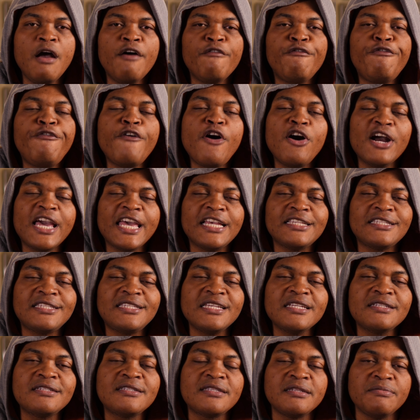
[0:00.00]
4K
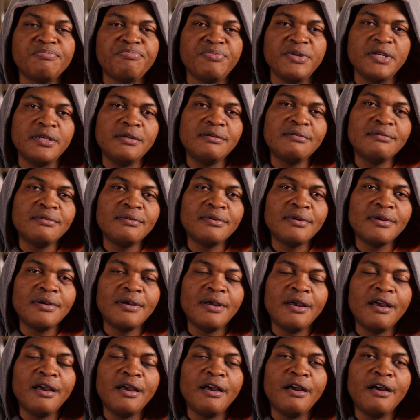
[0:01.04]
60p,
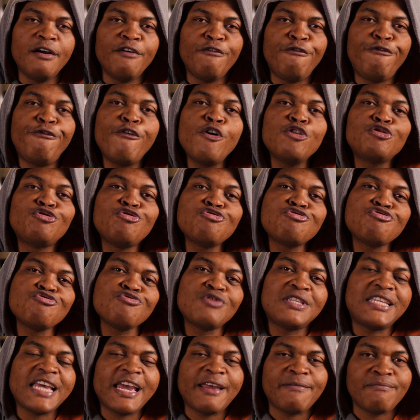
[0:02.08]

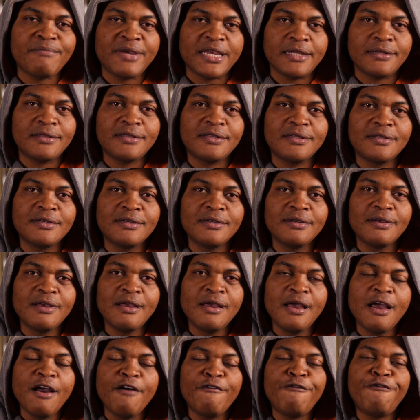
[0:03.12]
422 10-bit,
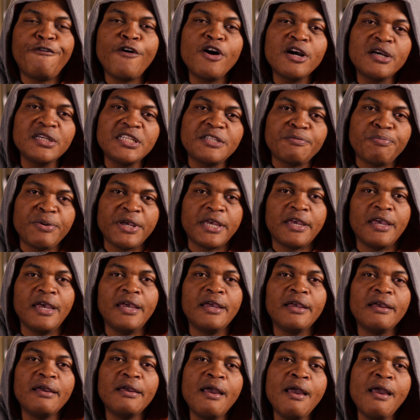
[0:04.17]
focus
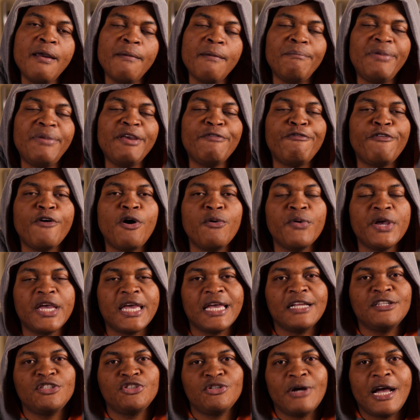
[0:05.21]
speaking before we
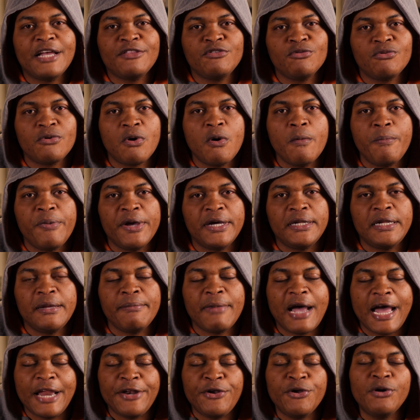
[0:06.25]
can try to compare them.
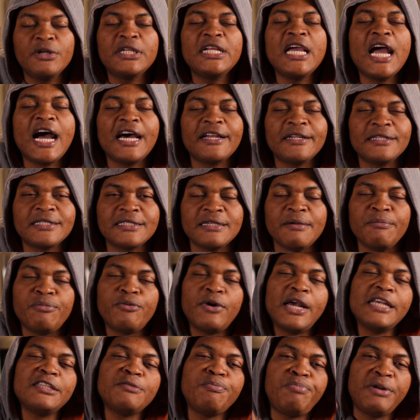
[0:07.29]
I know they are the same
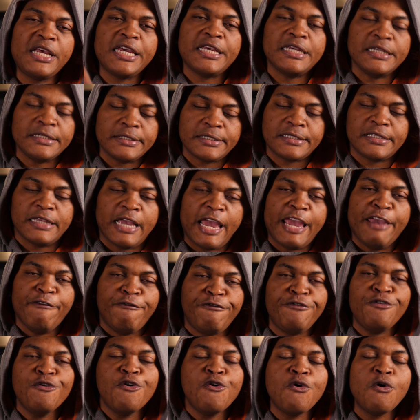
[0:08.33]
price. Please,
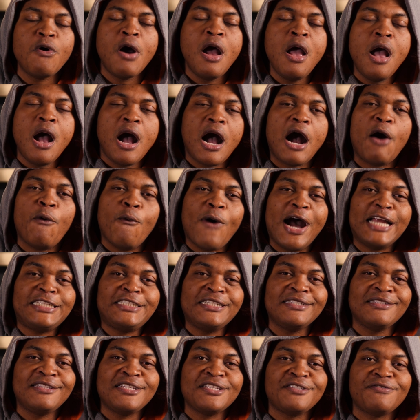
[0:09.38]
if you are
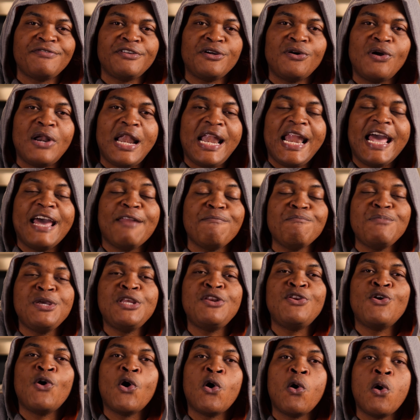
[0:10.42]
watching this video, let me
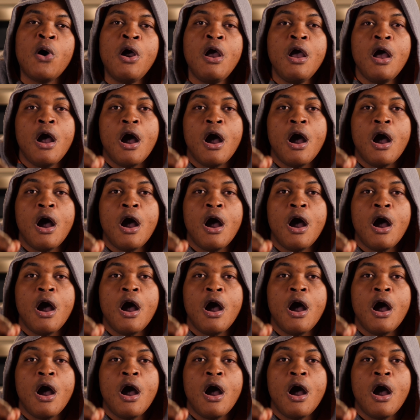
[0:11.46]
know